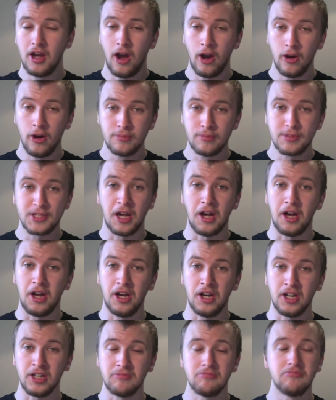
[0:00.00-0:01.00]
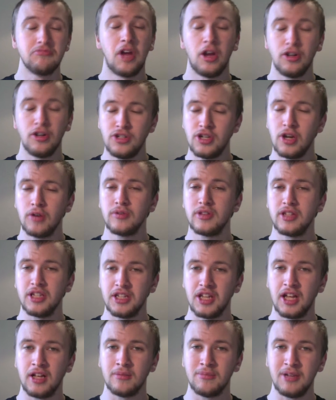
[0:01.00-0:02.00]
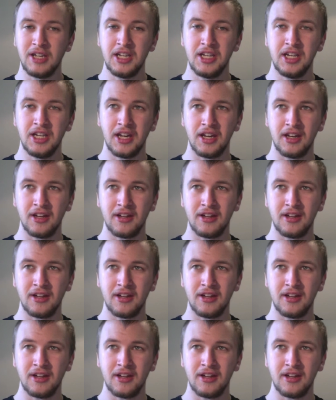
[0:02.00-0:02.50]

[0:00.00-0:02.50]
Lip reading: hopes are high. I don't think they'll be